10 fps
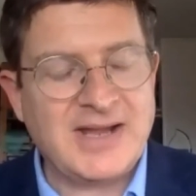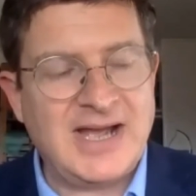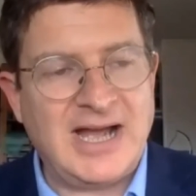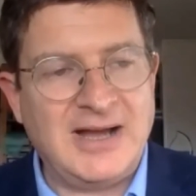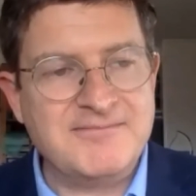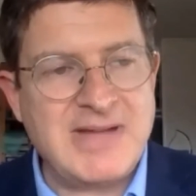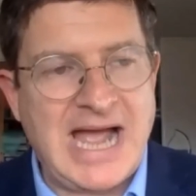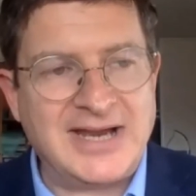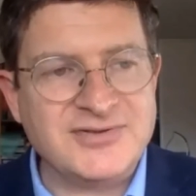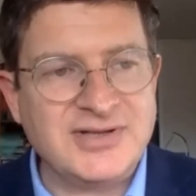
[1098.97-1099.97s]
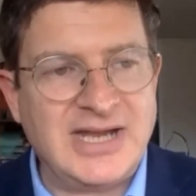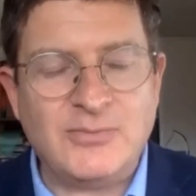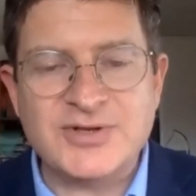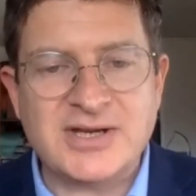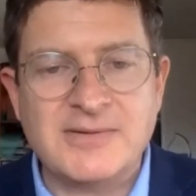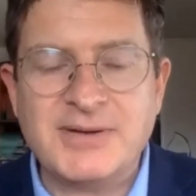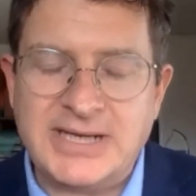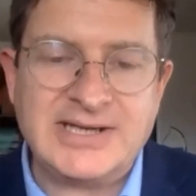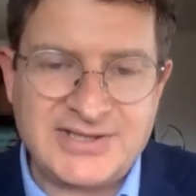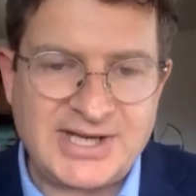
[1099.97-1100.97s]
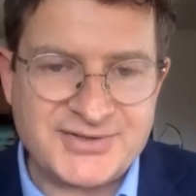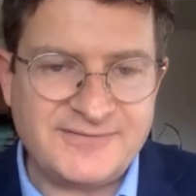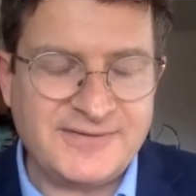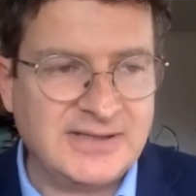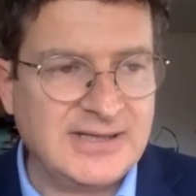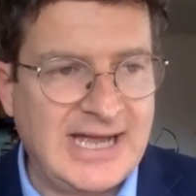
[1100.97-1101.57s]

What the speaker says: And it was a complete catastrophe.